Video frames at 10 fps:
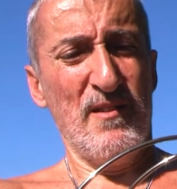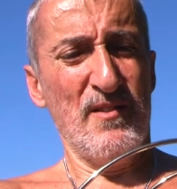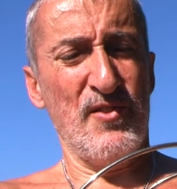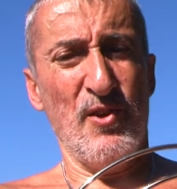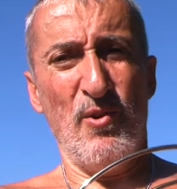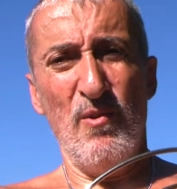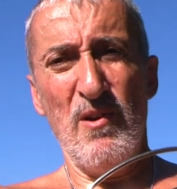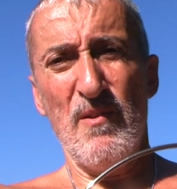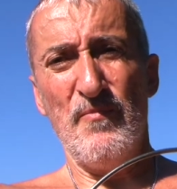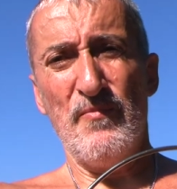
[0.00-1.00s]
So,
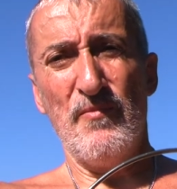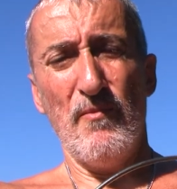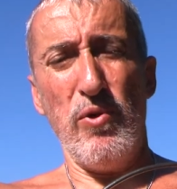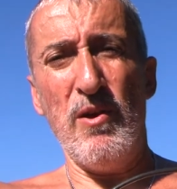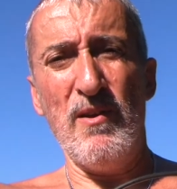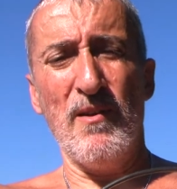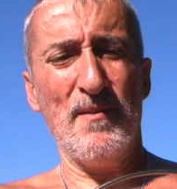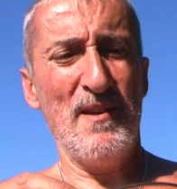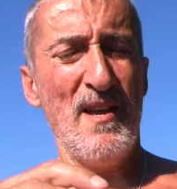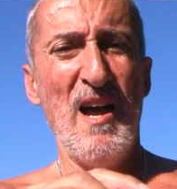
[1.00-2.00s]

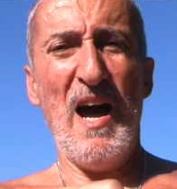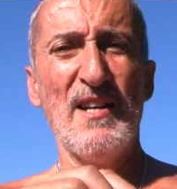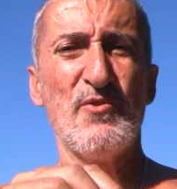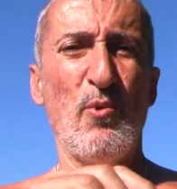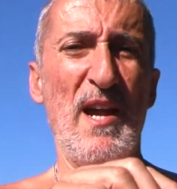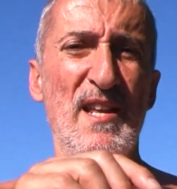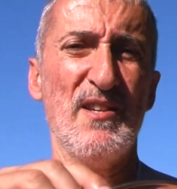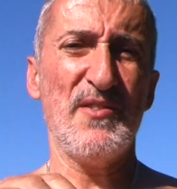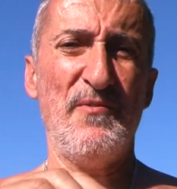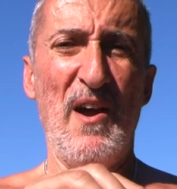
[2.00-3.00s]
how does
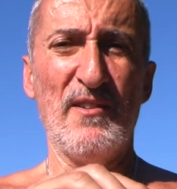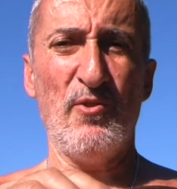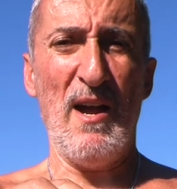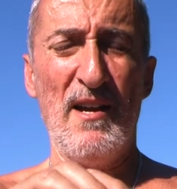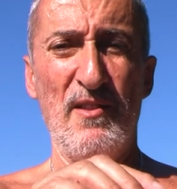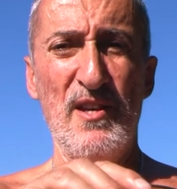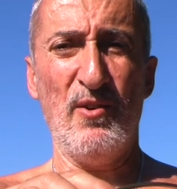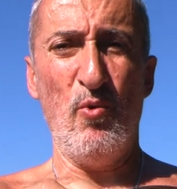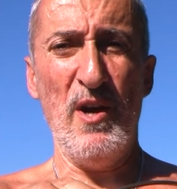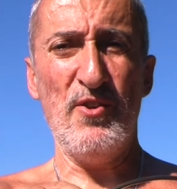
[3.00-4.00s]
radius factor out of the
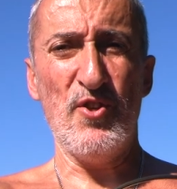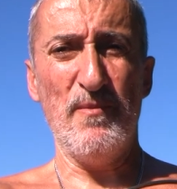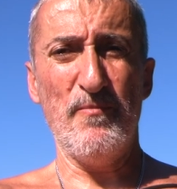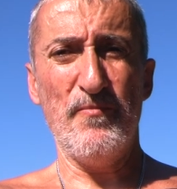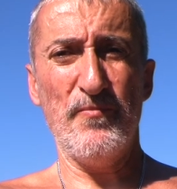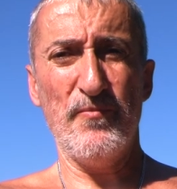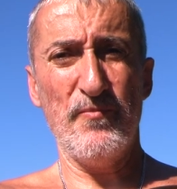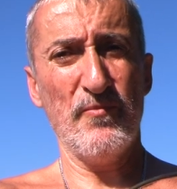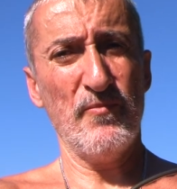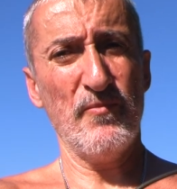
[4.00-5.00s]
equation?
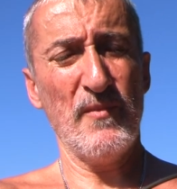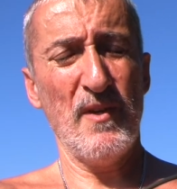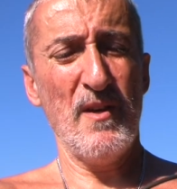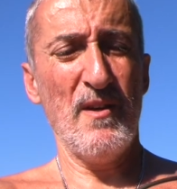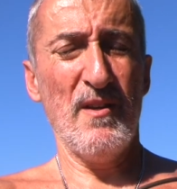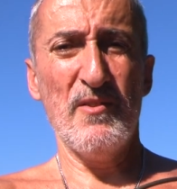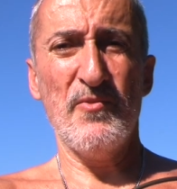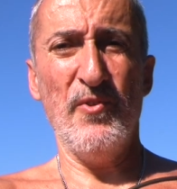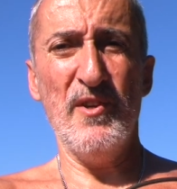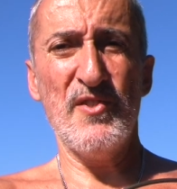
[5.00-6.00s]

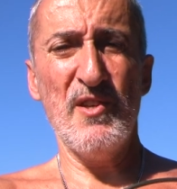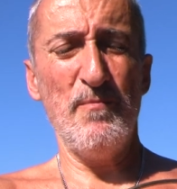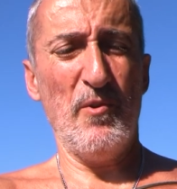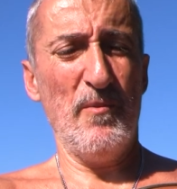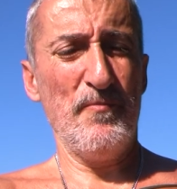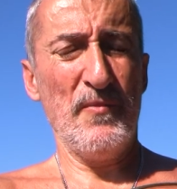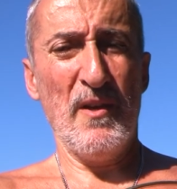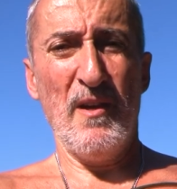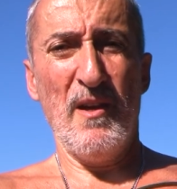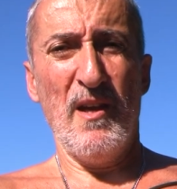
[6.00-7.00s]
It's very simple.
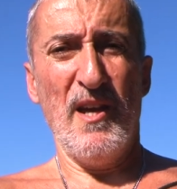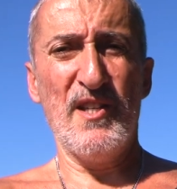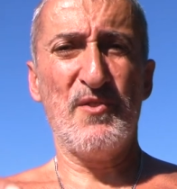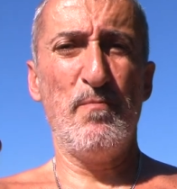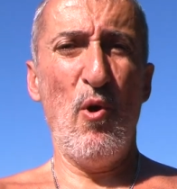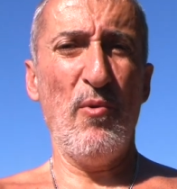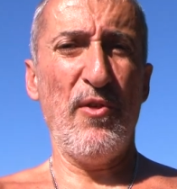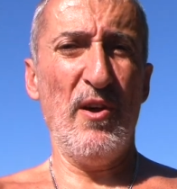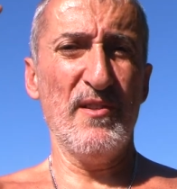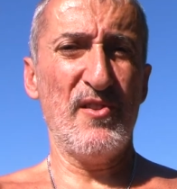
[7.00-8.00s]
It's
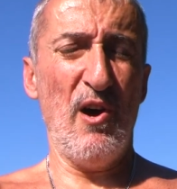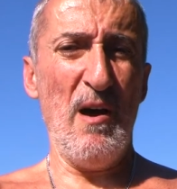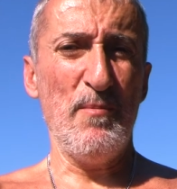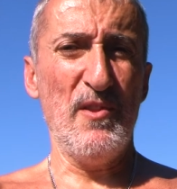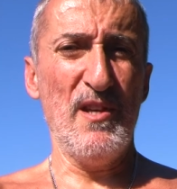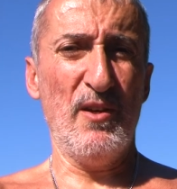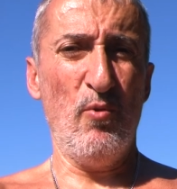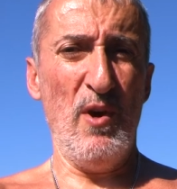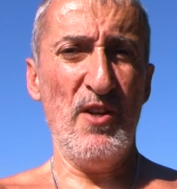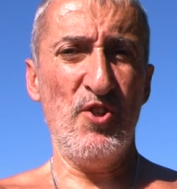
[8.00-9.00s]
both on top of the
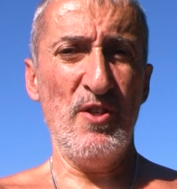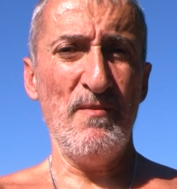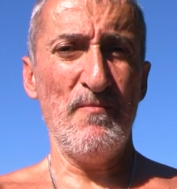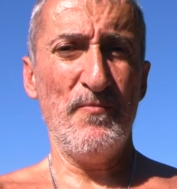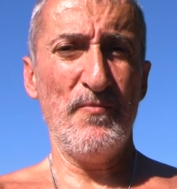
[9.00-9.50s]
equation